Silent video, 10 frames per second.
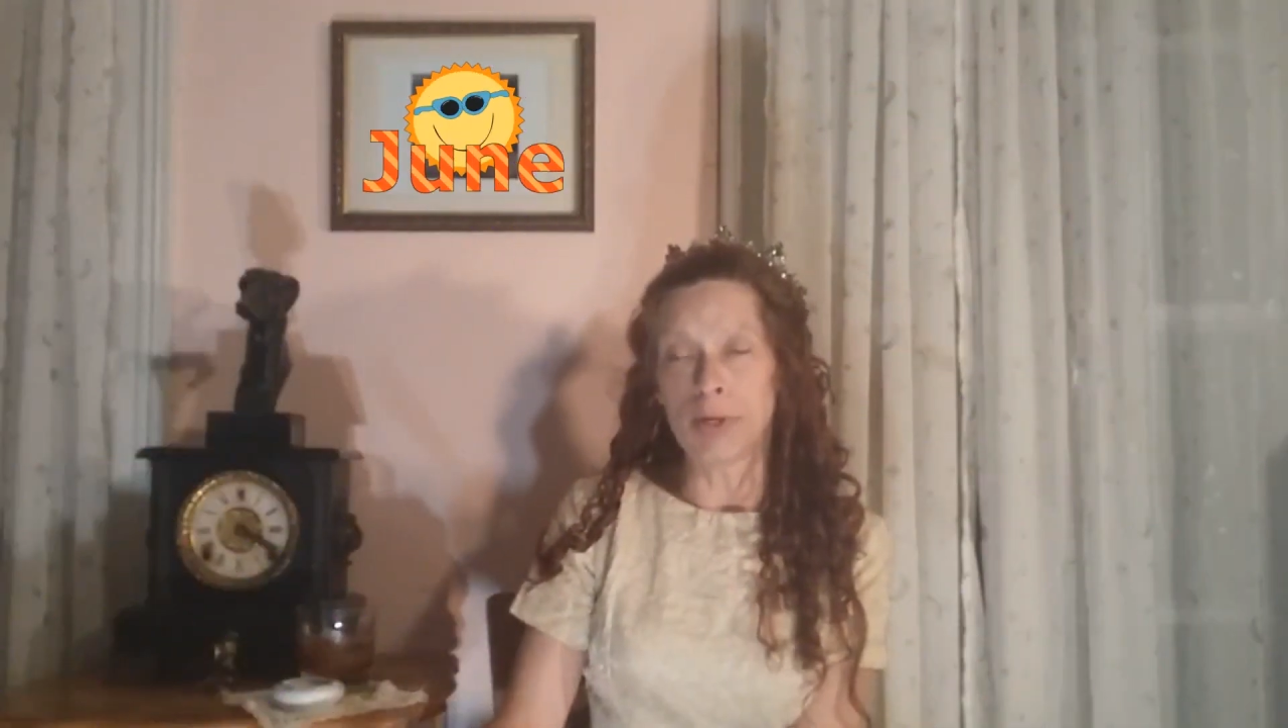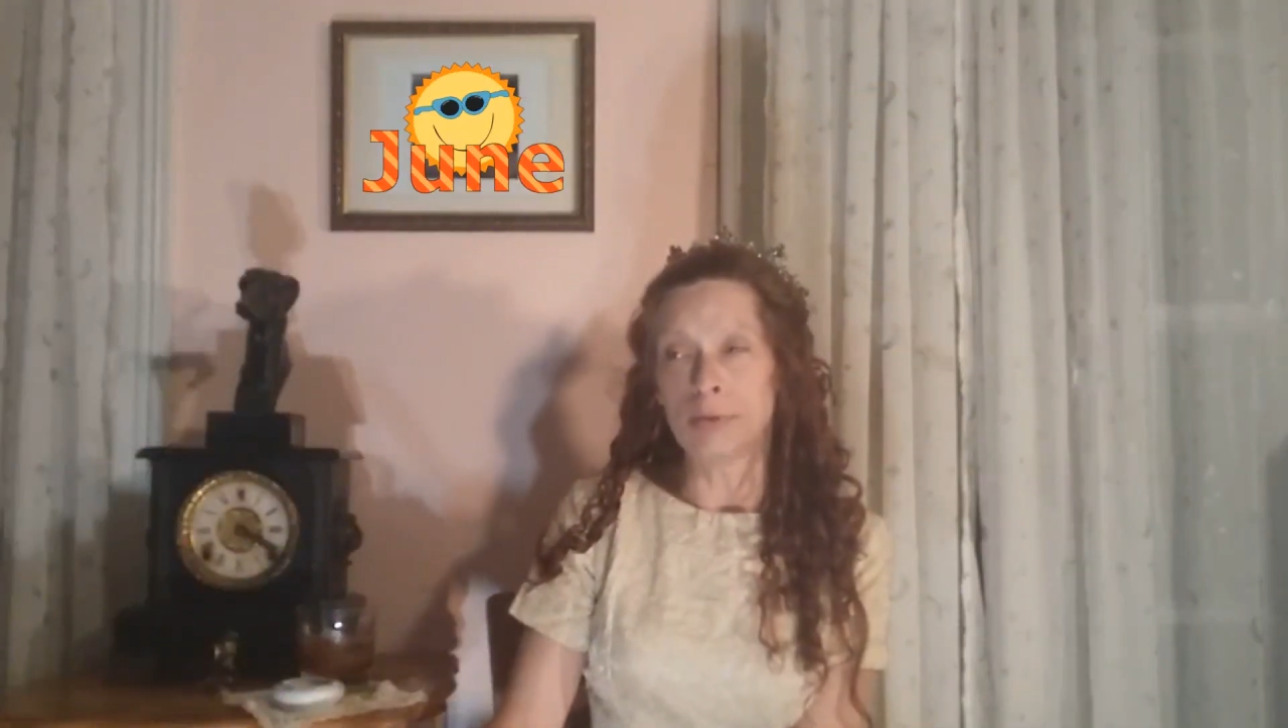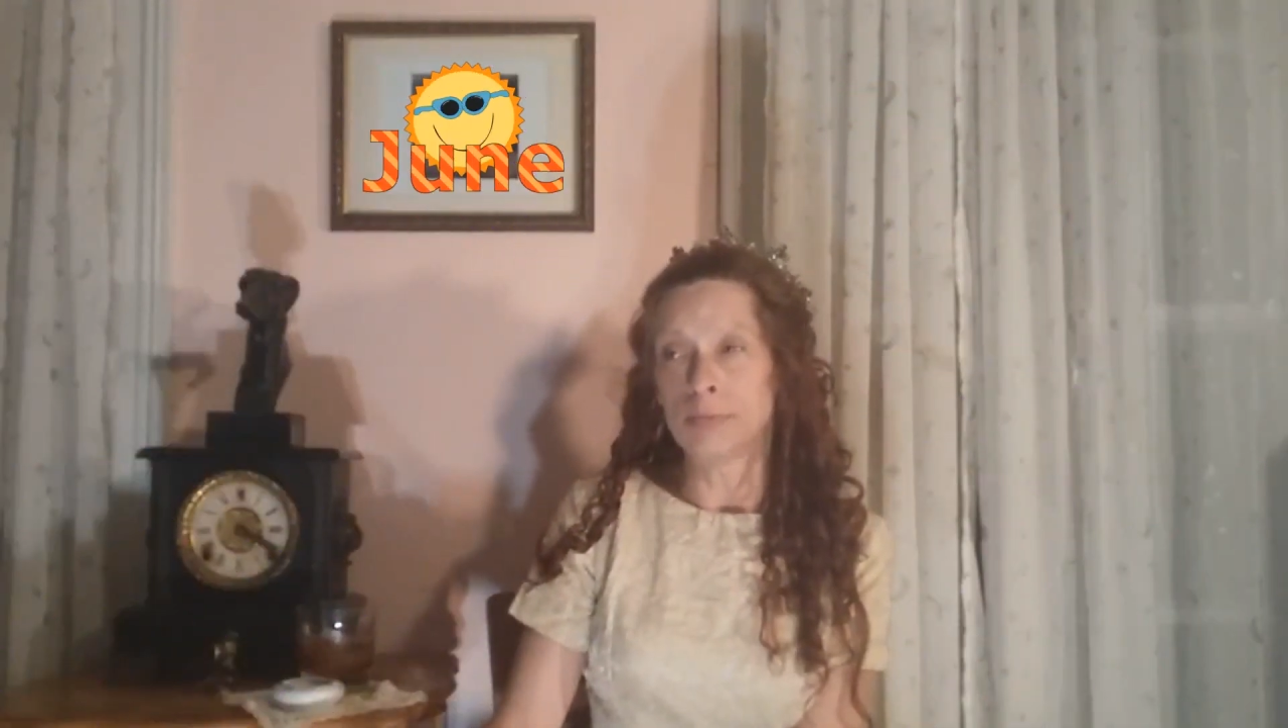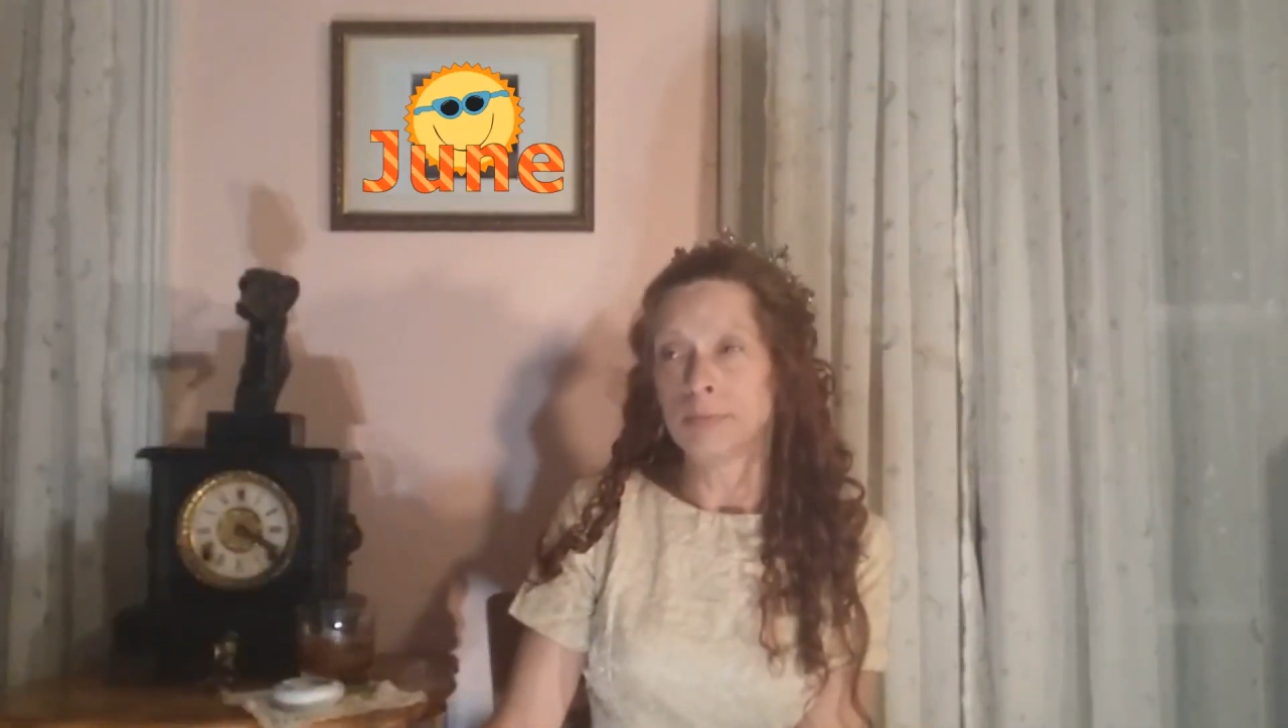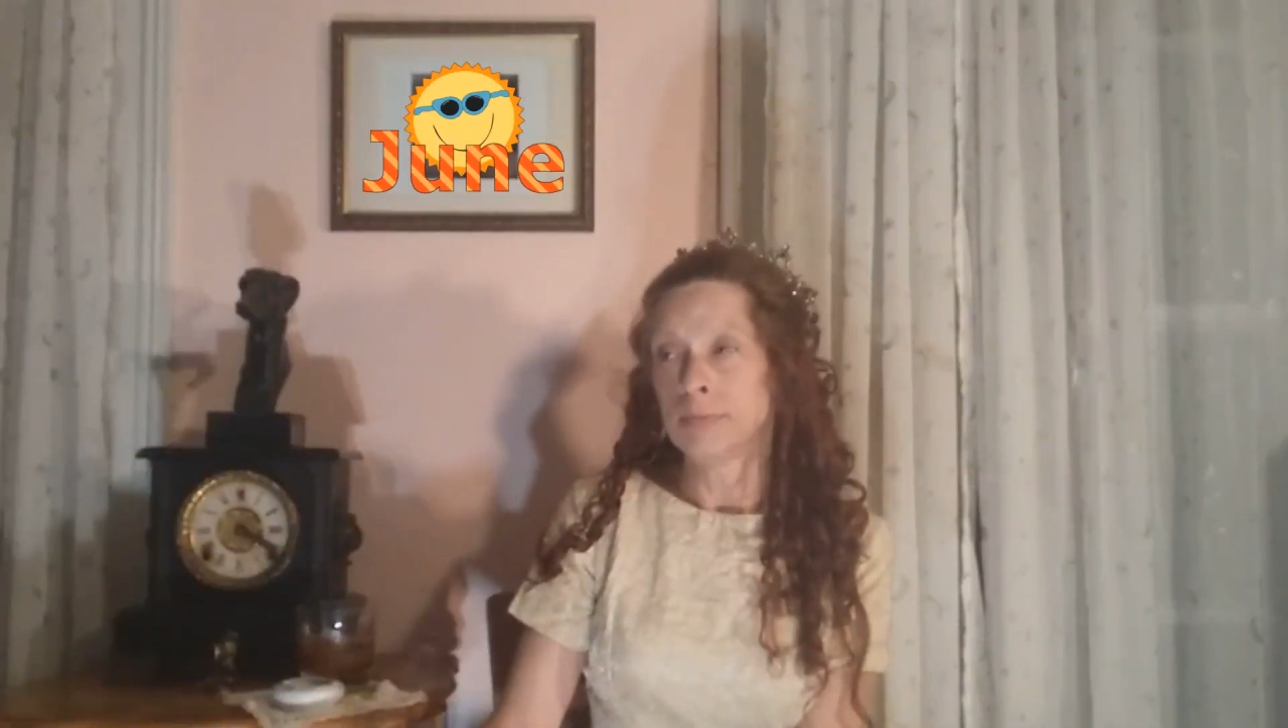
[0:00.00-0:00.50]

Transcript: he will.